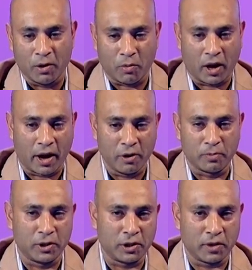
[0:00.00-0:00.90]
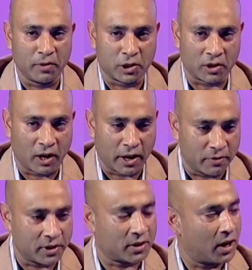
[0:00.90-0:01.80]
when I opened the TV channel, I
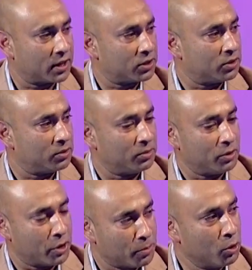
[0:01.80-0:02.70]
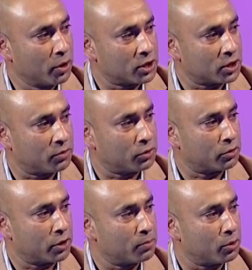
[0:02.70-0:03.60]
decided to remortgage it for
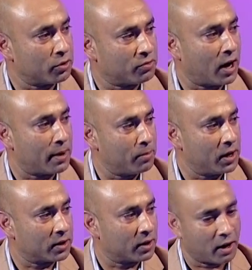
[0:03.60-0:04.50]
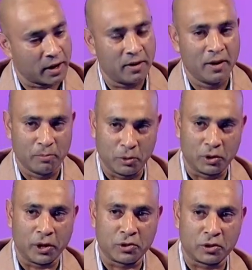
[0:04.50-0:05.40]
3.5 million and I put
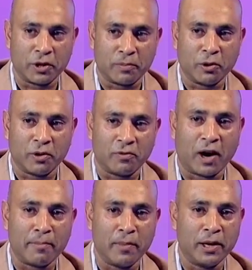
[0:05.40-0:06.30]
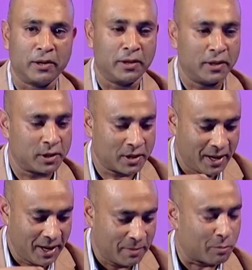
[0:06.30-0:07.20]
those 3.5 million in this
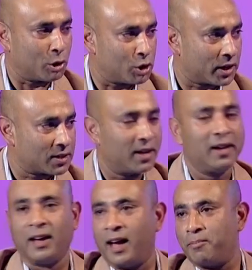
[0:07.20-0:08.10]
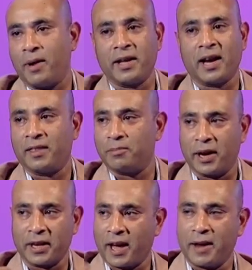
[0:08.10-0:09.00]
project. And many other
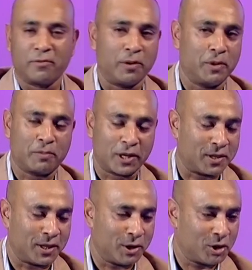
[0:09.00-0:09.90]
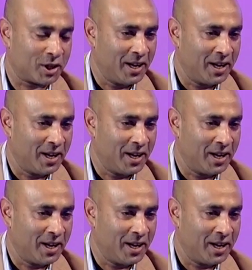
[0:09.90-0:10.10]
money came from the Prestige